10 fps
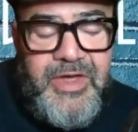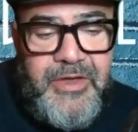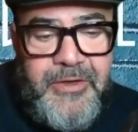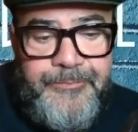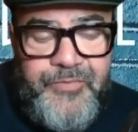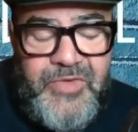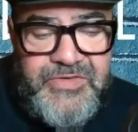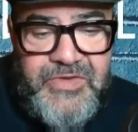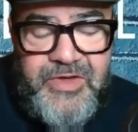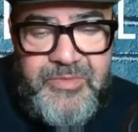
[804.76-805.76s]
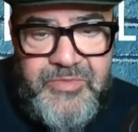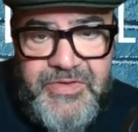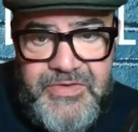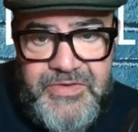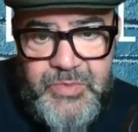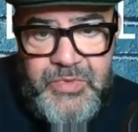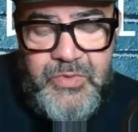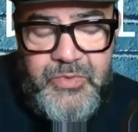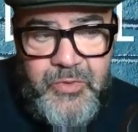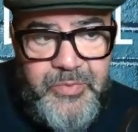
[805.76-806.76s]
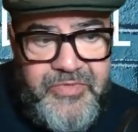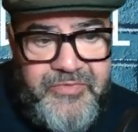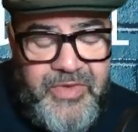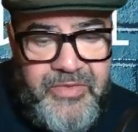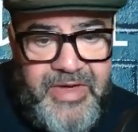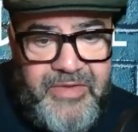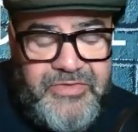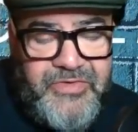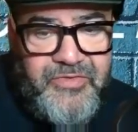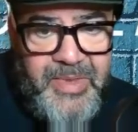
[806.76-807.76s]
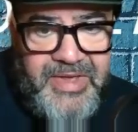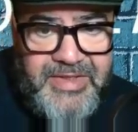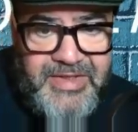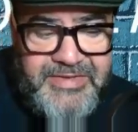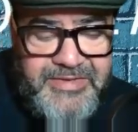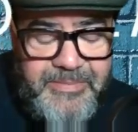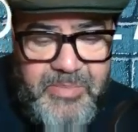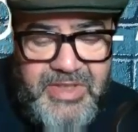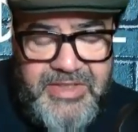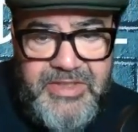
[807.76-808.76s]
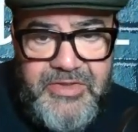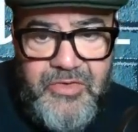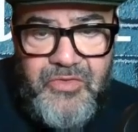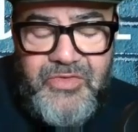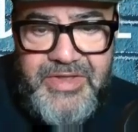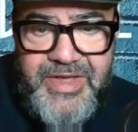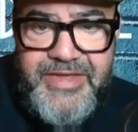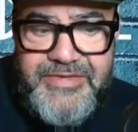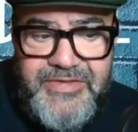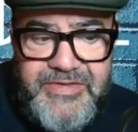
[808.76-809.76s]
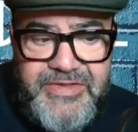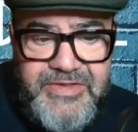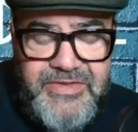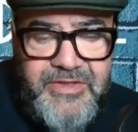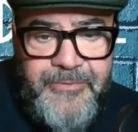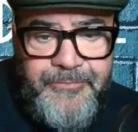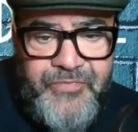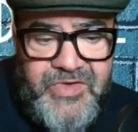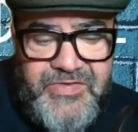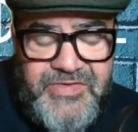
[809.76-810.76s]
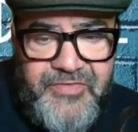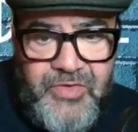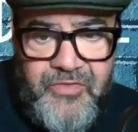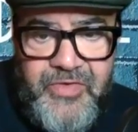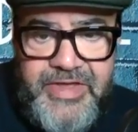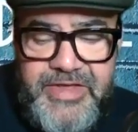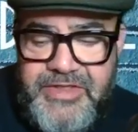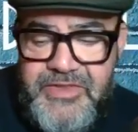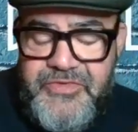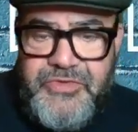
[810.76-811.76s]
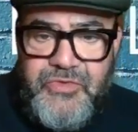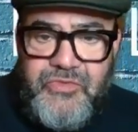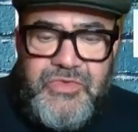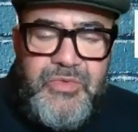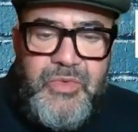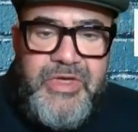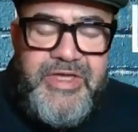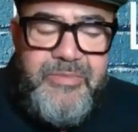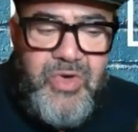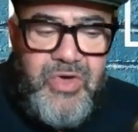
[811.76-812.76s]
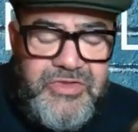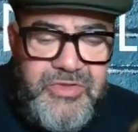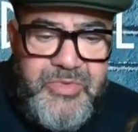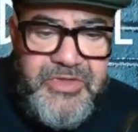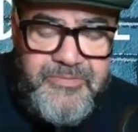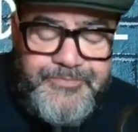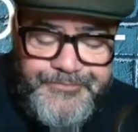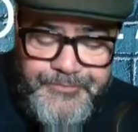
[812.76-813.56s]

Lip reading: asylum seekers will be flown out to Rwanda. That's simply not the case. Indeed, the 7 or 8 individuals who were earmarked to be